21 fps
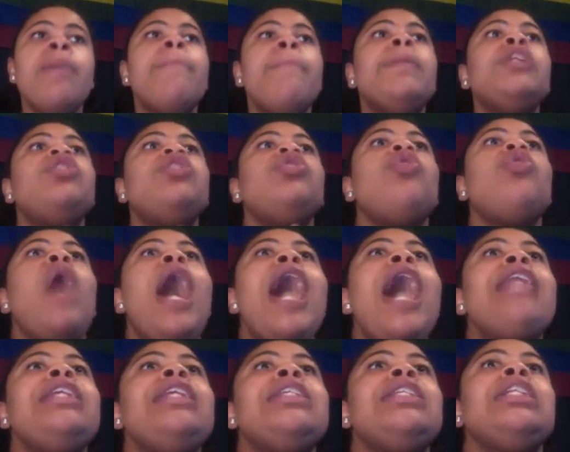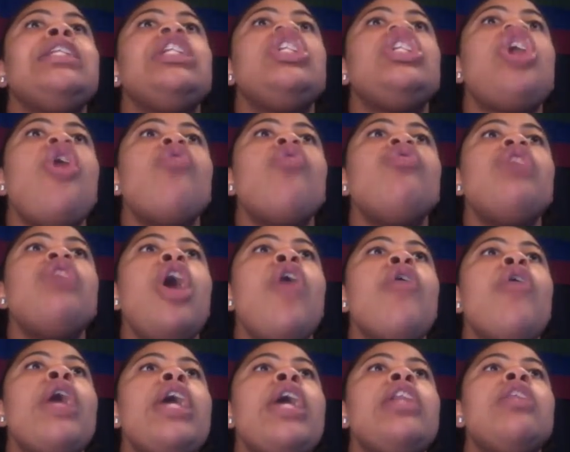But you honestly don't
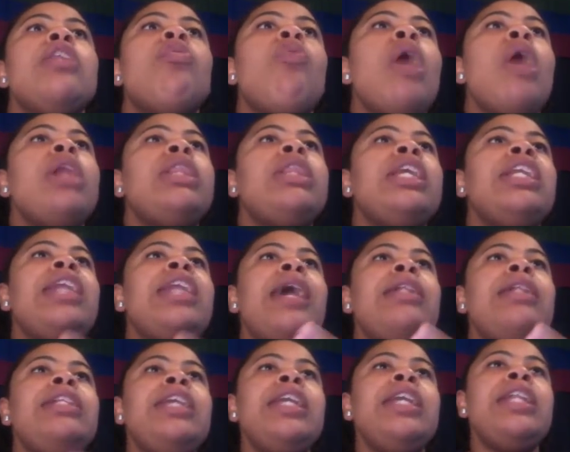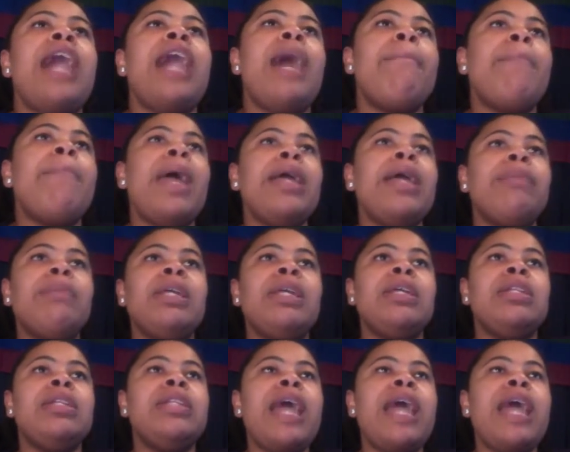know. And the one thing that did not make me,